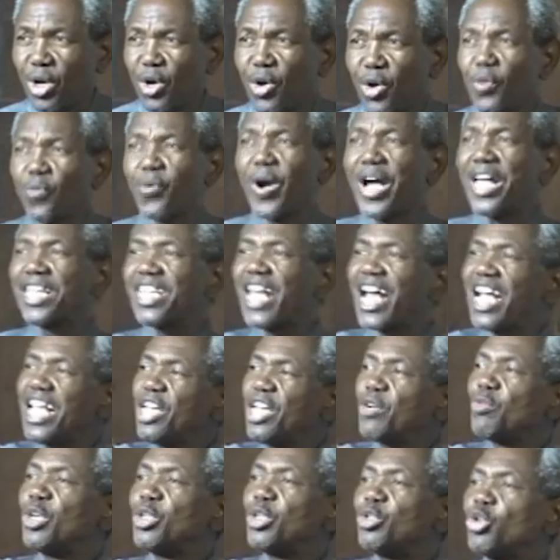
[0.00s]
whether he
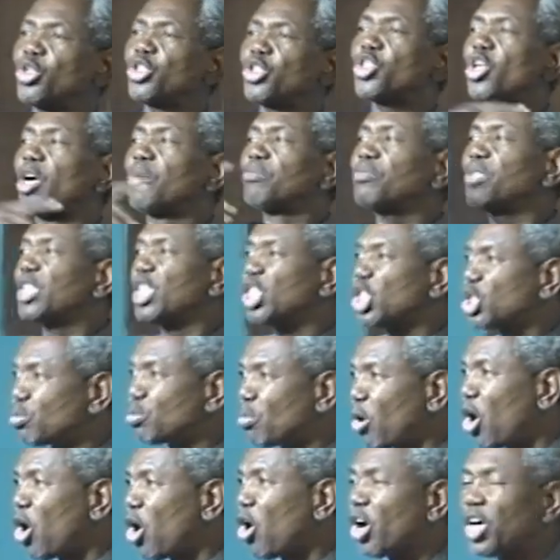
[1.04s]
will do something
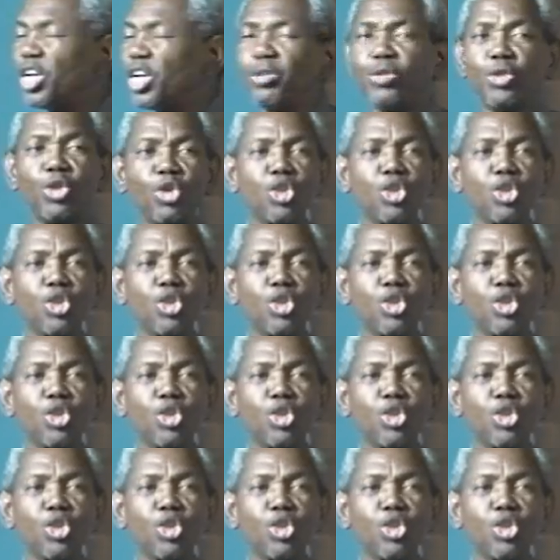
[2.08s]
small or he will do